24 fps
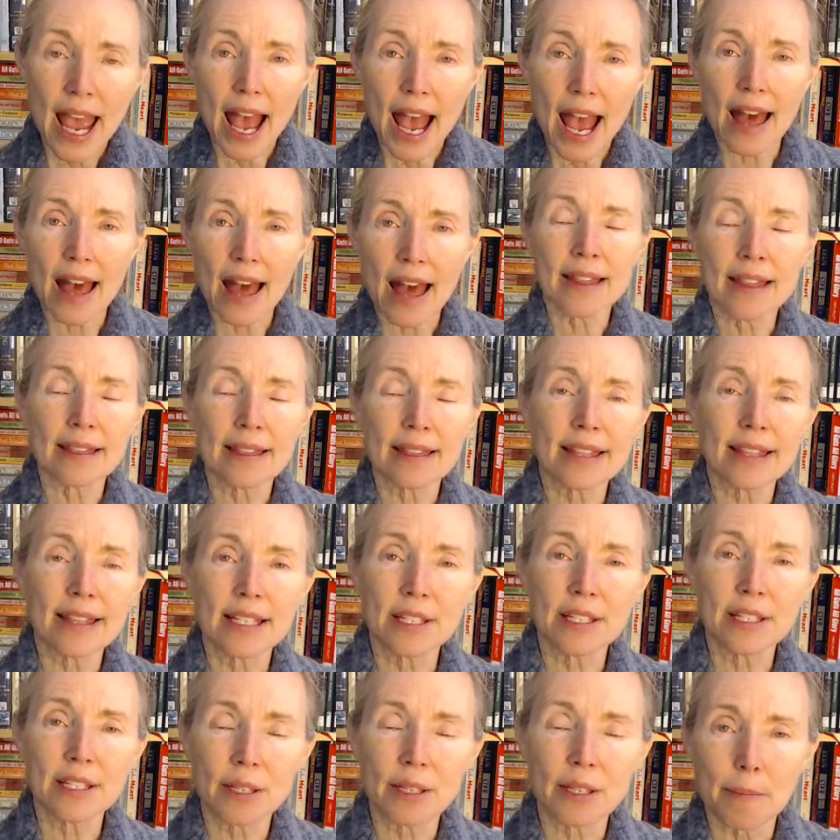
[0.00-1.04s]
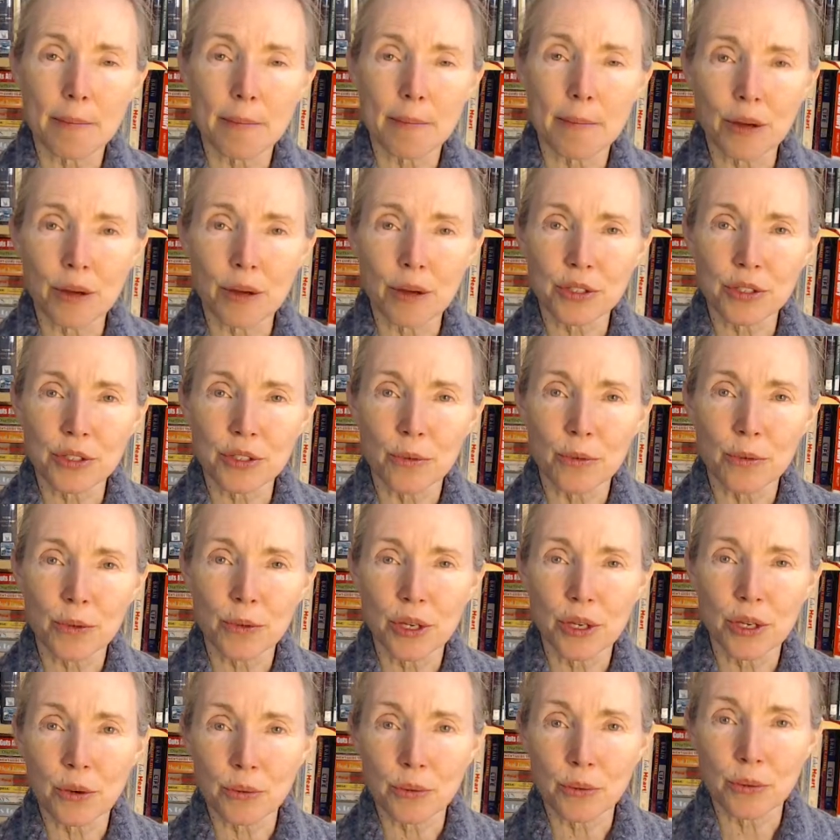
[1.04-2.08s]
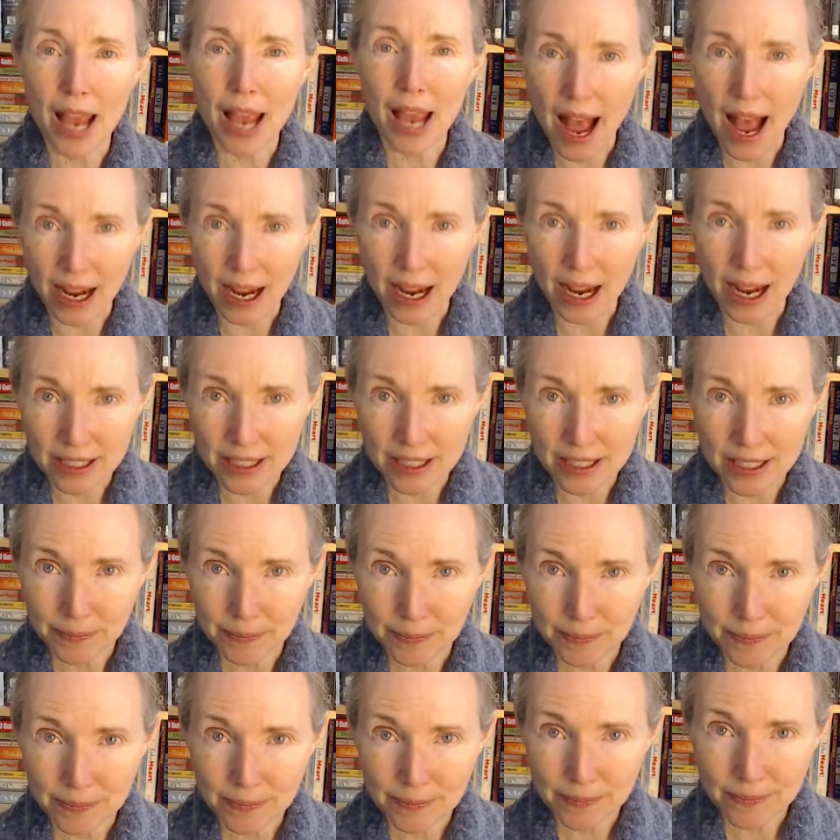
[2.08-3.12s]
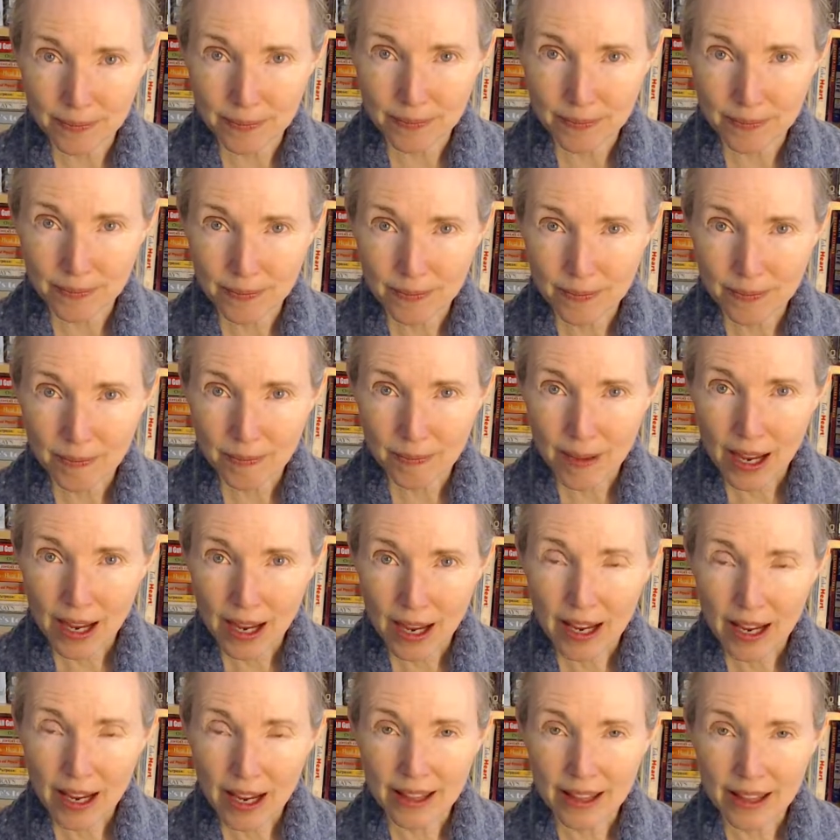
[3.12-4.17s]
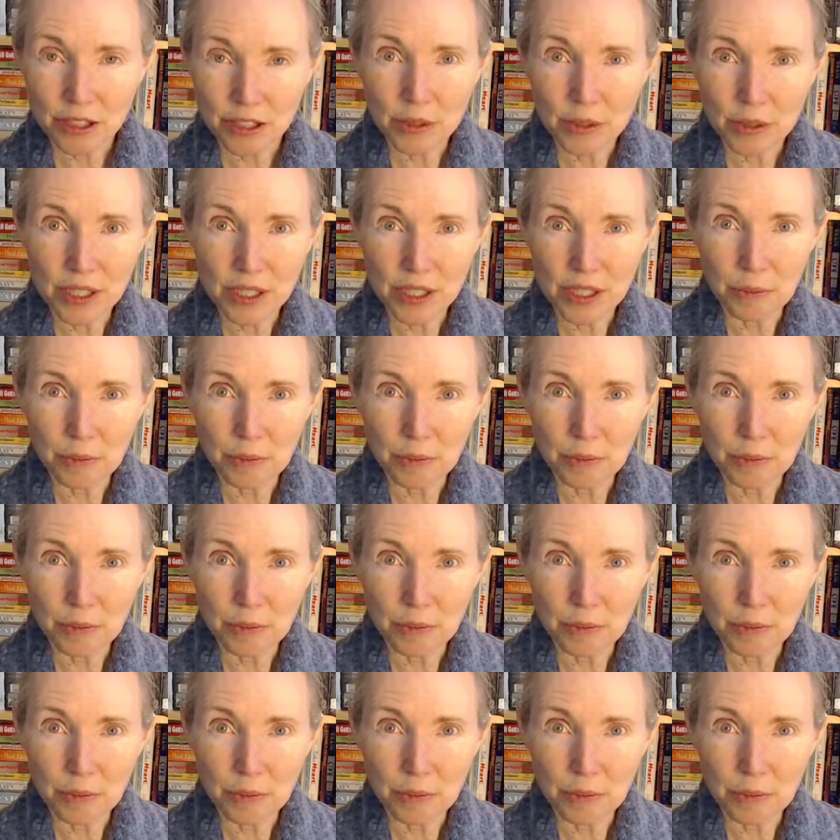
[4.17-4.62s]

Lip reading: and this mouse would react. This was this